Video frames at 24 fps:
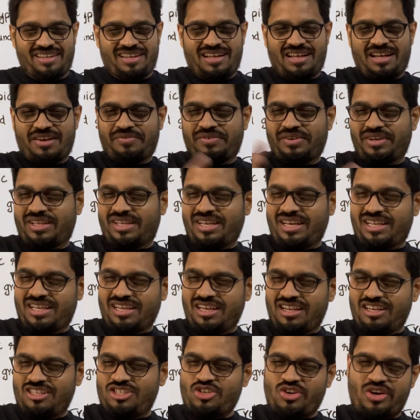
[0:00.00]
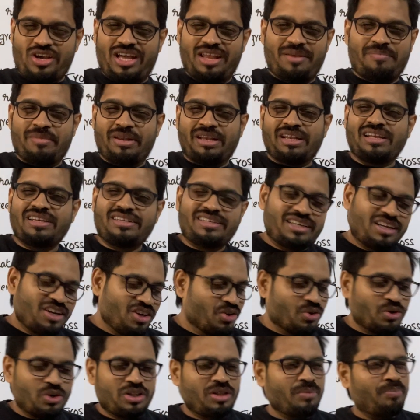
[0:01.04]
our Gregor Johann Mendel didn't
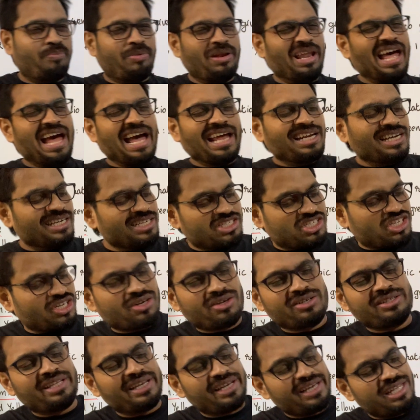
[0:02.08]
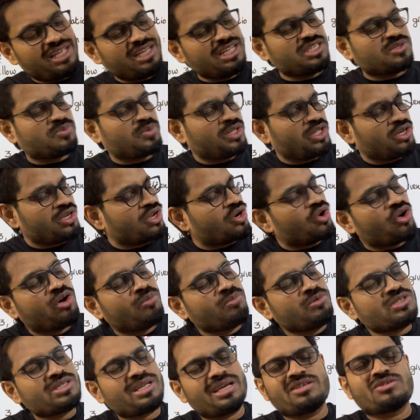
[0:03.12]
go to the plant and check on the leaves whether you're
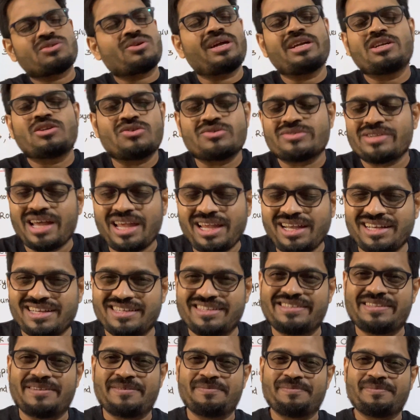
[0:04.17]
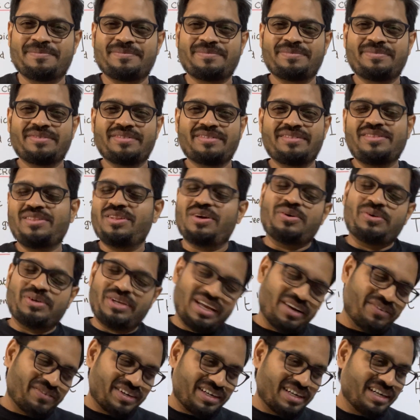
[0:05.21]
homozygous or heterozygous. No,
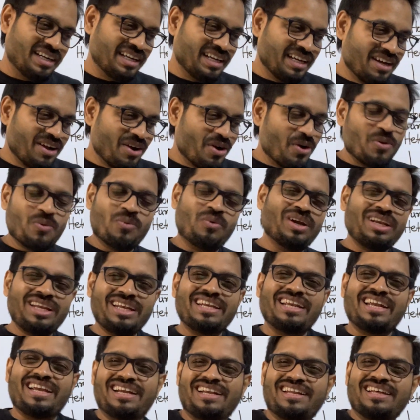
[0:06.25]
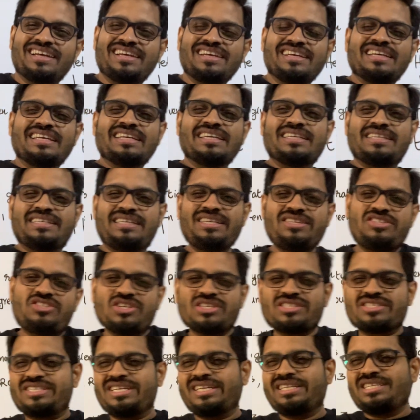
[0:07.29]
never. What he did, he
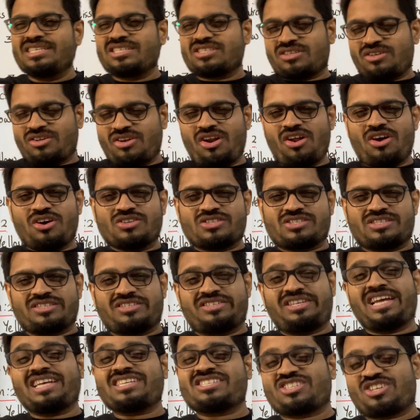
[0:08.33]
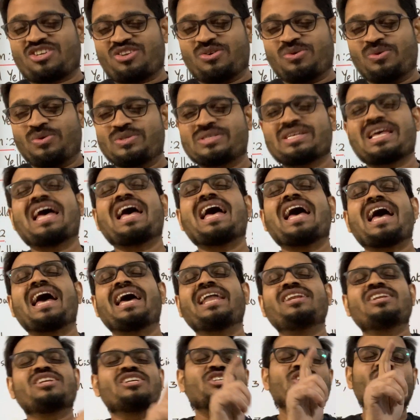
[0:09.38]
just did this test cross,
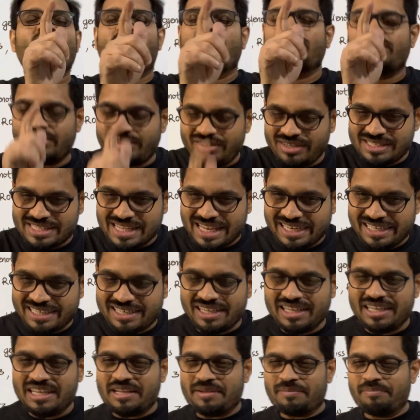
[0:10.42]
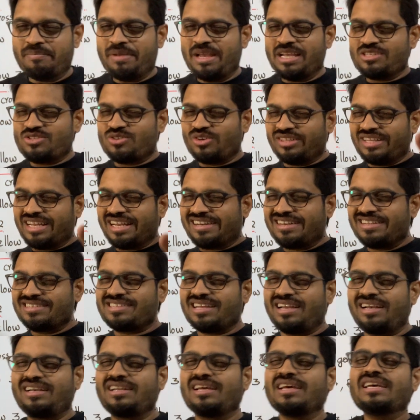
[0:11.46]
and got the result. Based on that
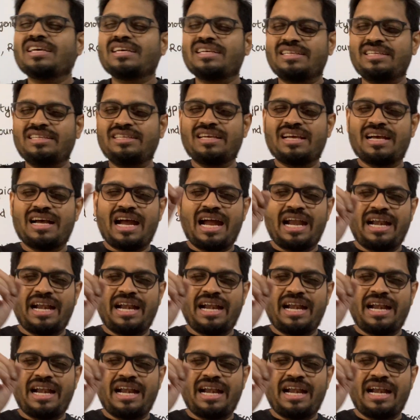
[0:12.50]
result, he